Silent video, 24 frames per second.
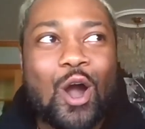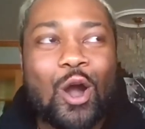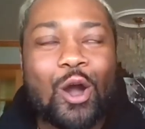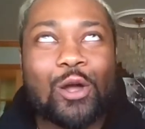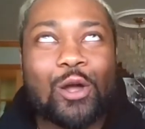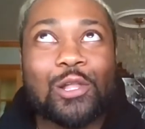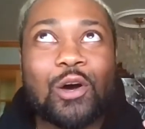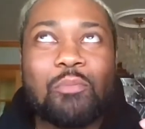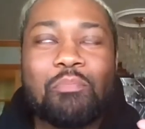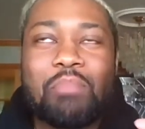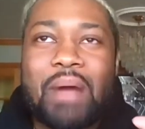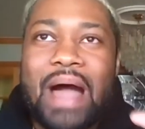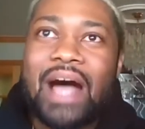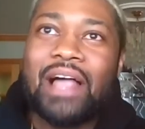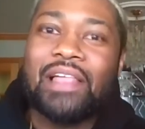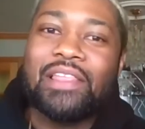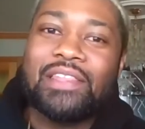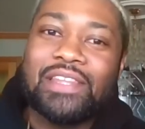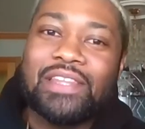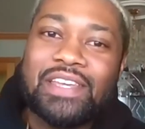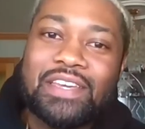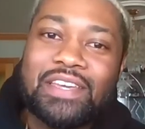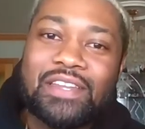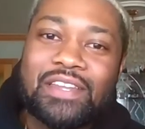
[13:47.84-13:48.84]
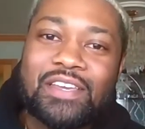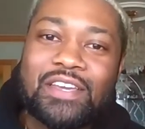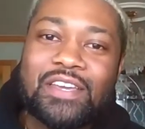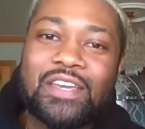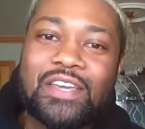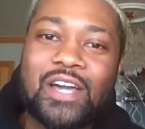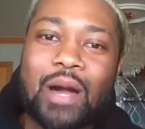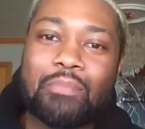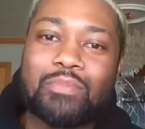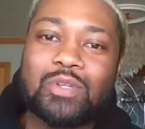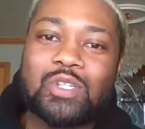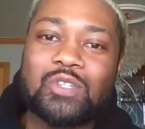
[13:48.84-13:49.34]
Globality
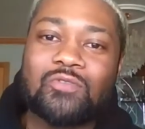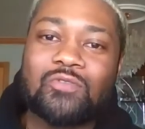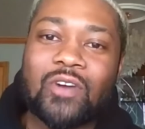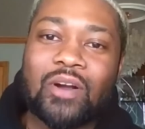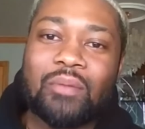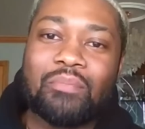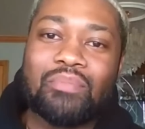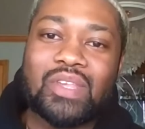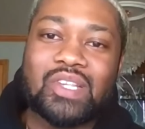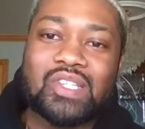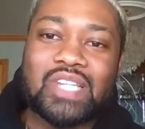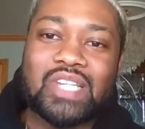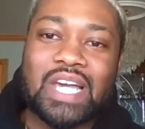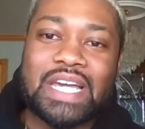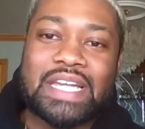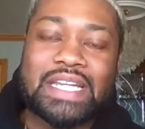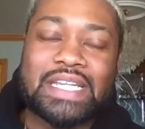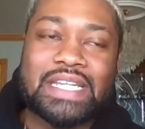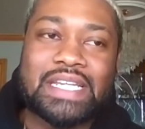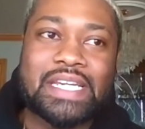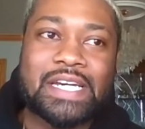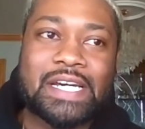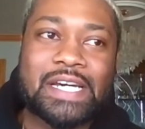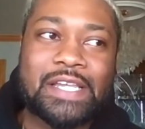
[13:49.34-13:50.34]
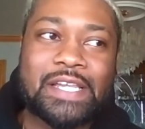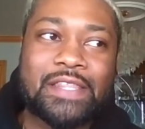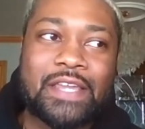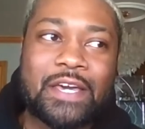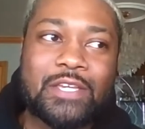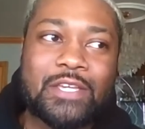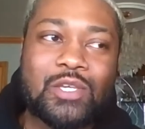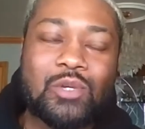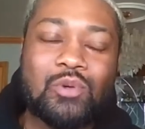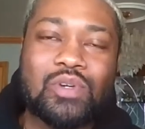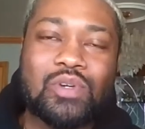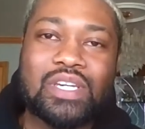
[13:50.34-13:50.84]
comes from this idea
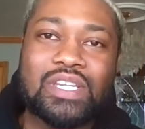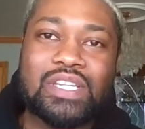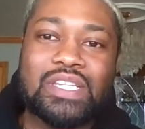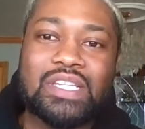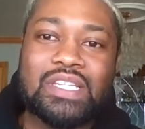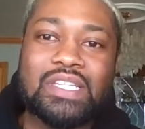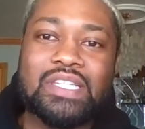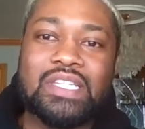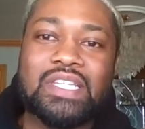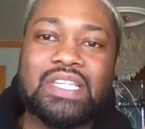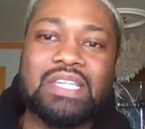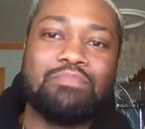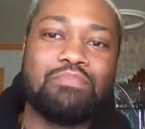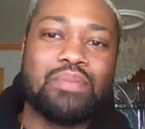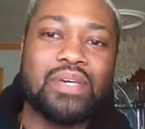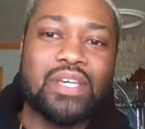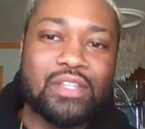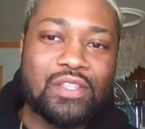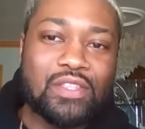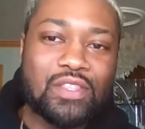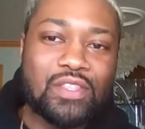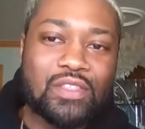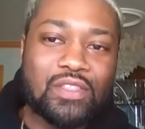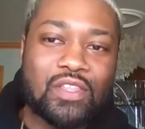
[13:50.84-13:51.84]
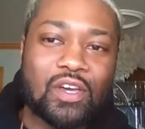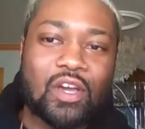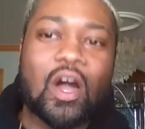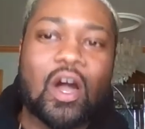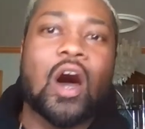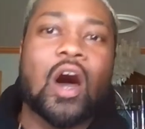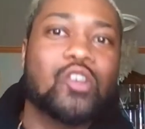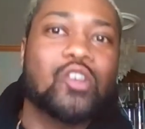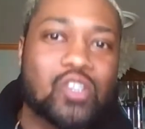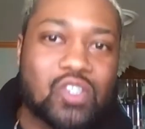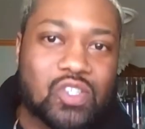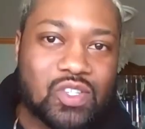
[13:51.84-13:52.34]
that you can deepen the
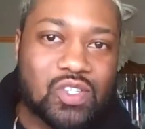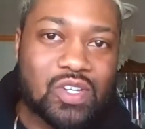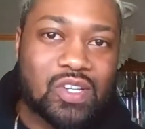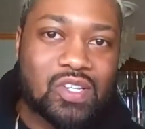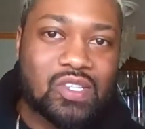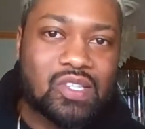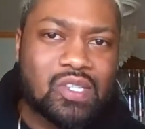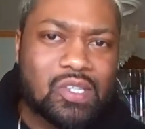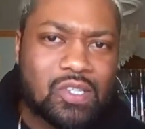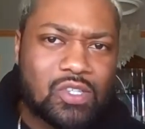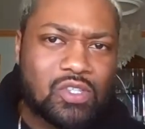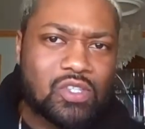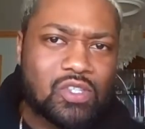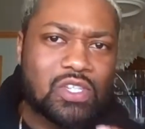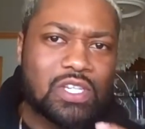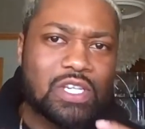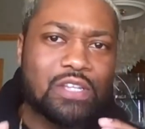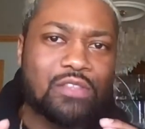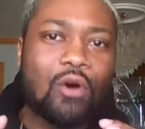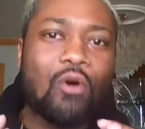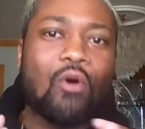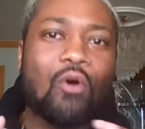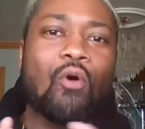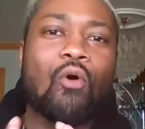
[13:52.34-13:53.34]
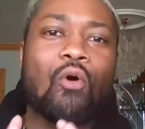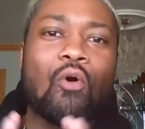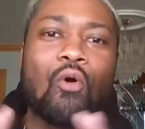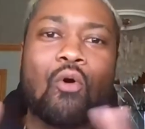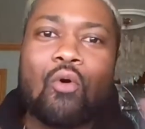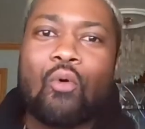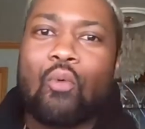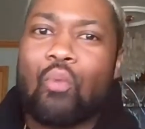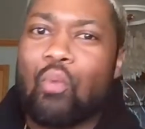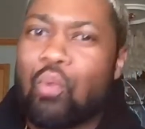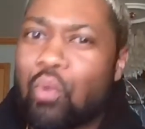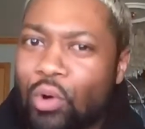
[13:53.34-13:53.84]
consciousness and see the
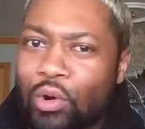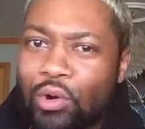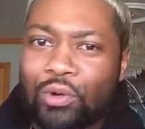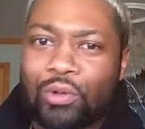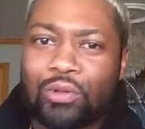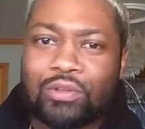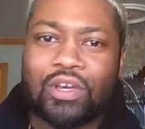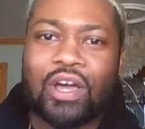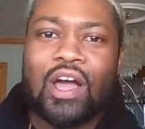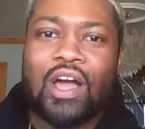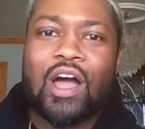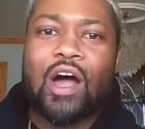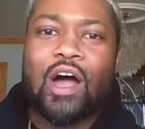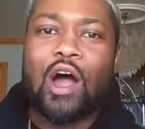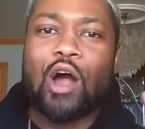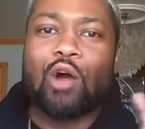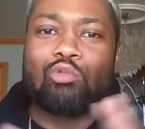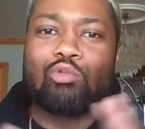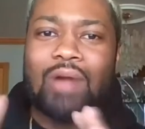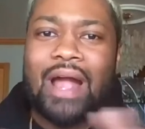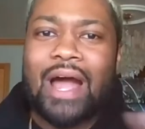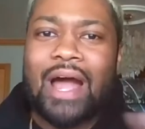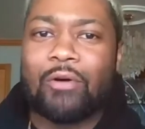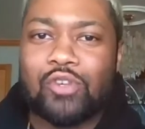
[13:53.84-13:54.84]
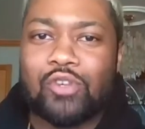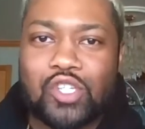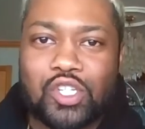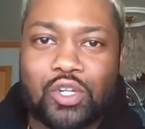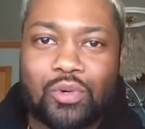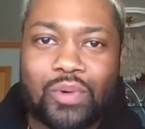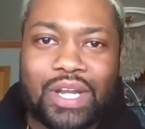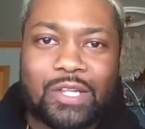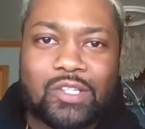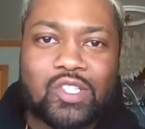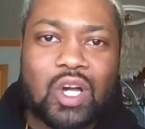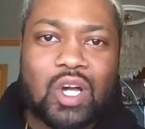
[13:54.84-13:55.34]
whole world around
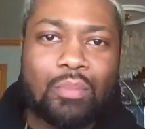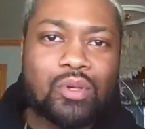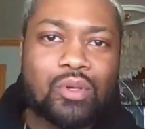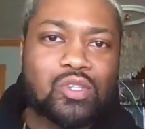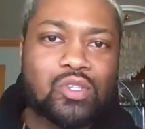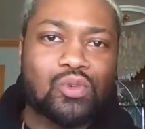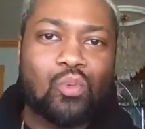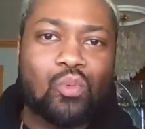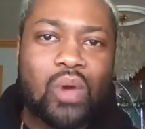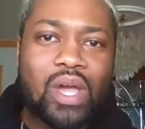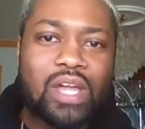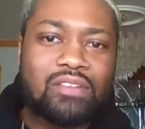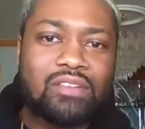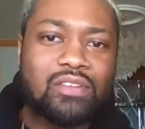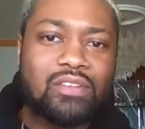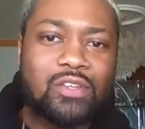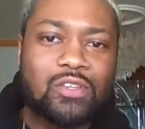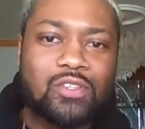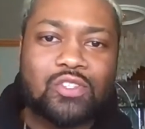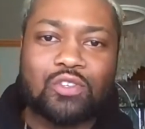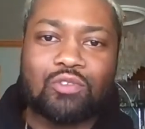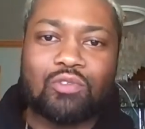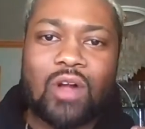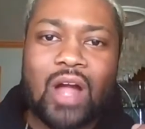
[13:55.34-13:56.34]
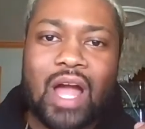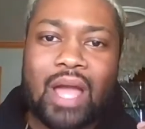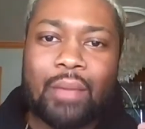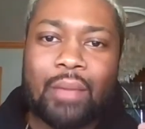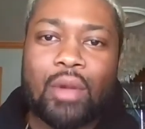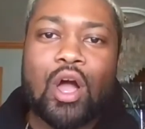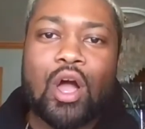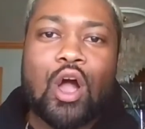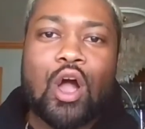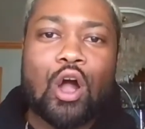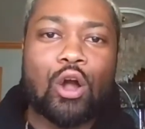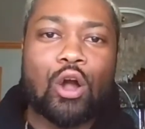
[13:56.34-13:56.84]
you. And it's almost a way to
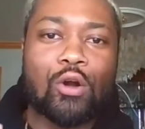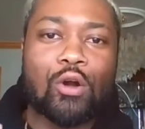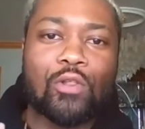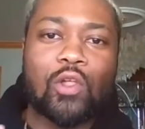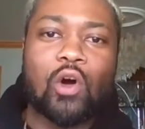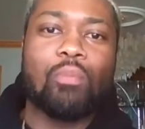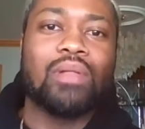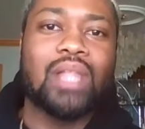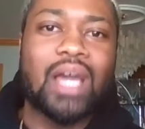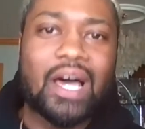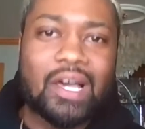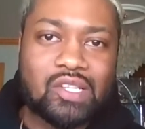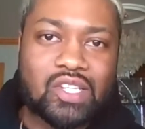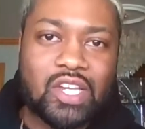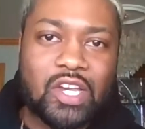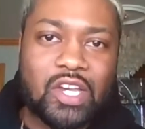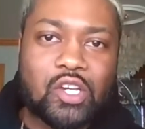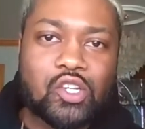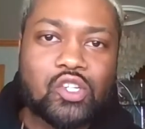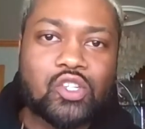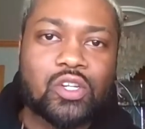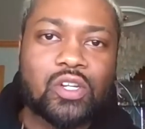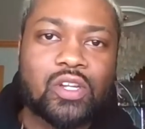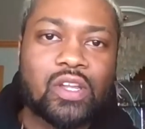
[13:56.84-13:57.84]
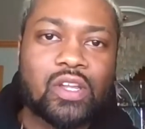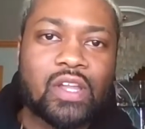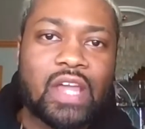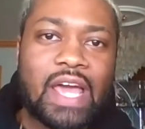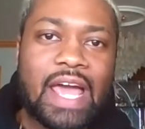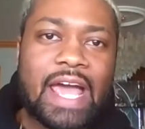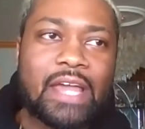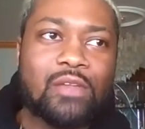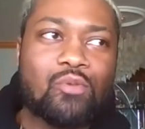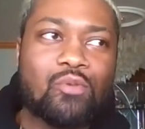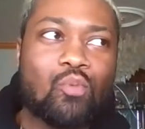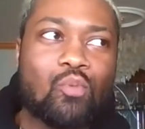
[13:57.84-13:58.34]
describe globalization.
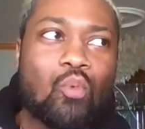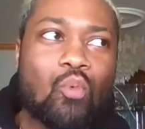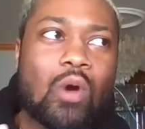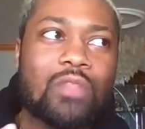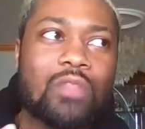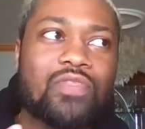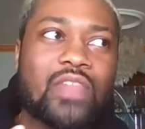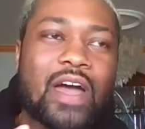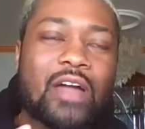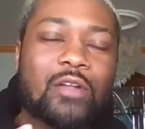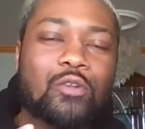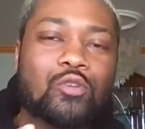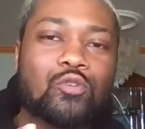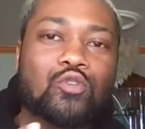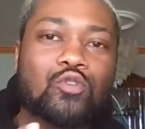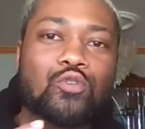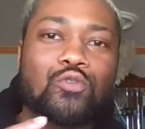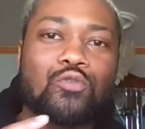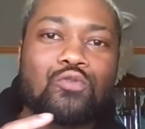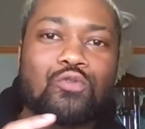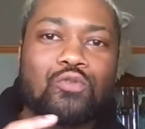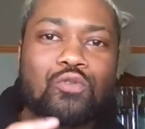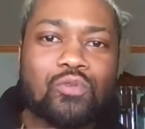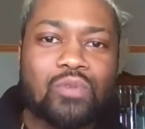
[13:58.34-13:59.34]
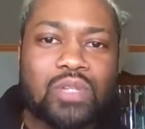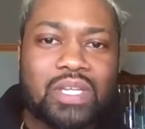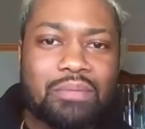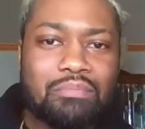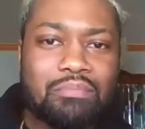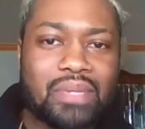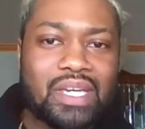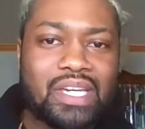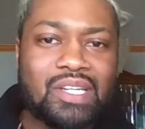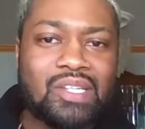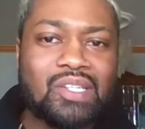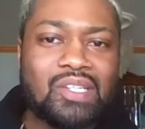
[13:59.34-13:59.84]
And what that truly
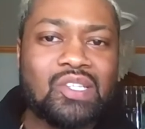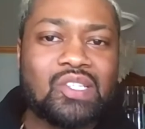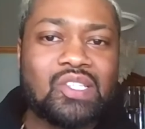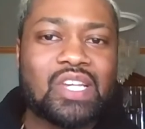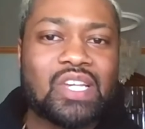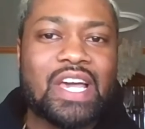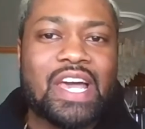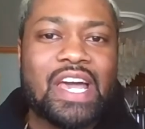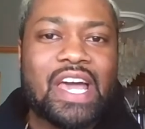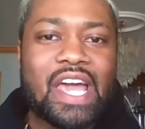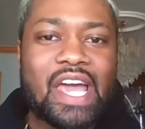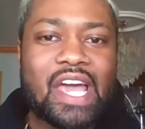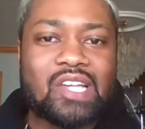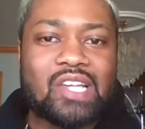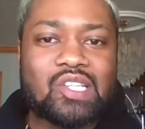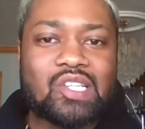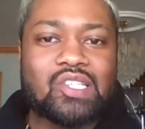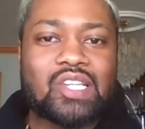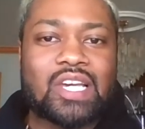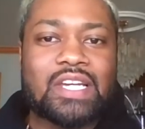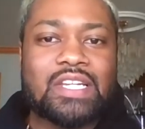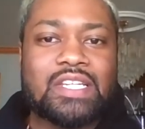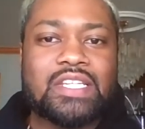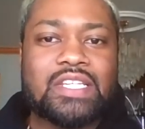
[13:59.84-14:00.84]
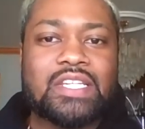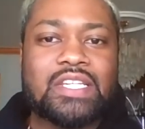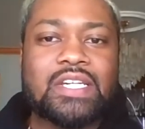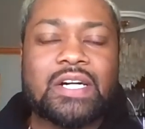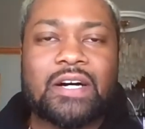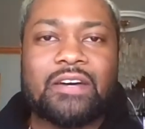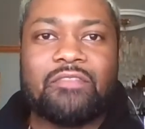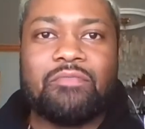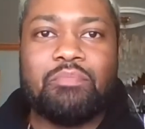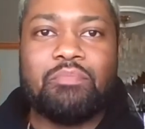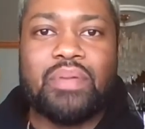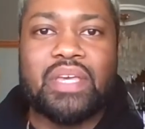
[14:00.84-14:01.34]
means is this idea
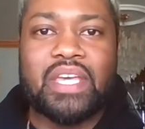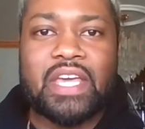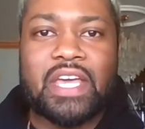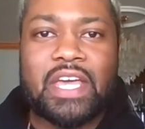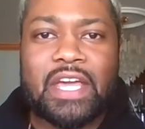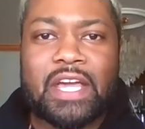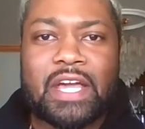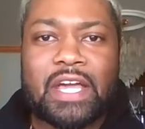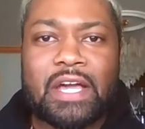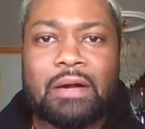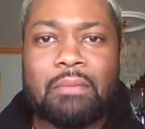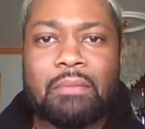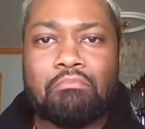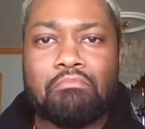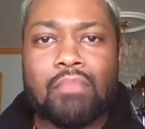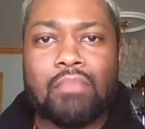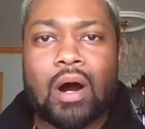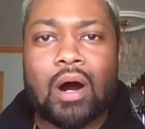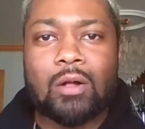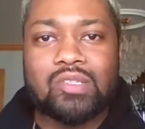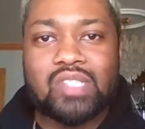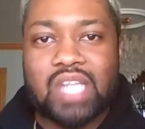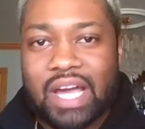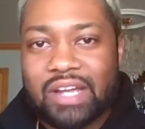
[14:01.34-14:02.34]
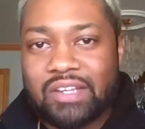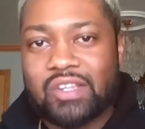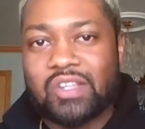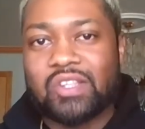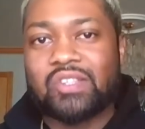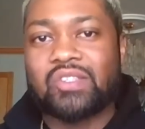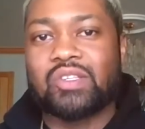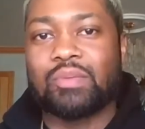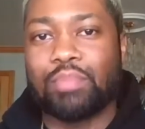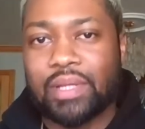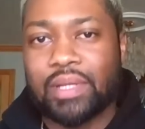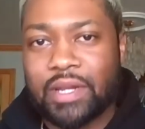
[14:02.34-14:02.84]
of being
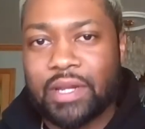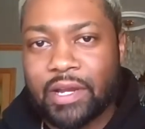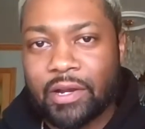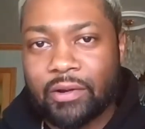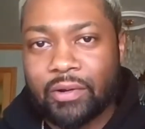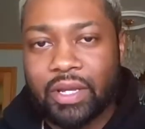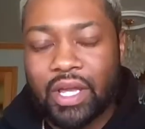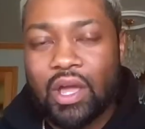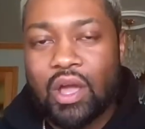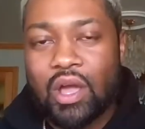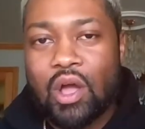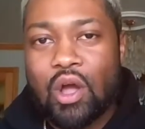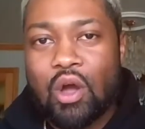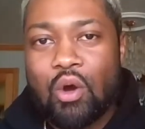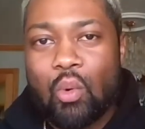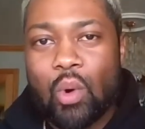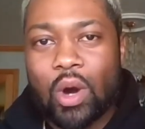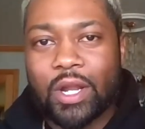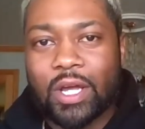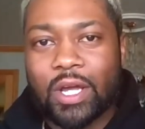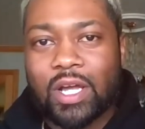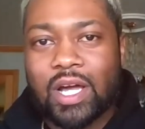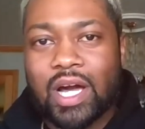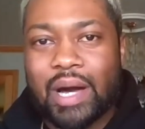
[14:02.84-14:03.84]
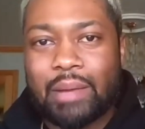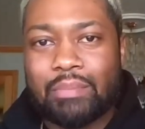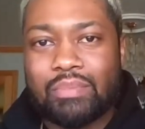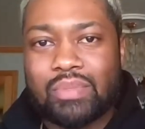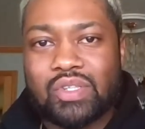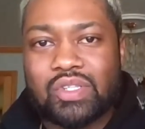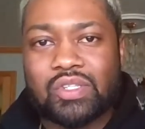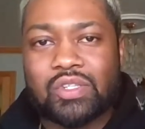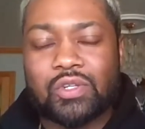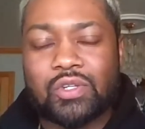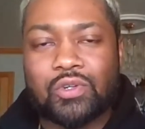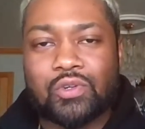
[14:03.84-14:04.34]
multidisciplinary when it
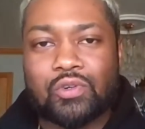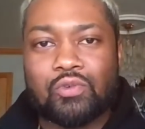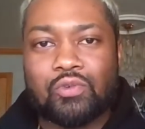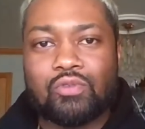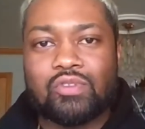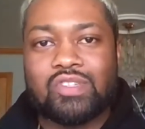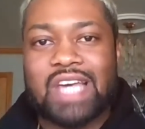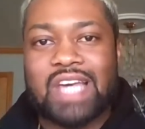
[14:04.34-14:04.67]
comes to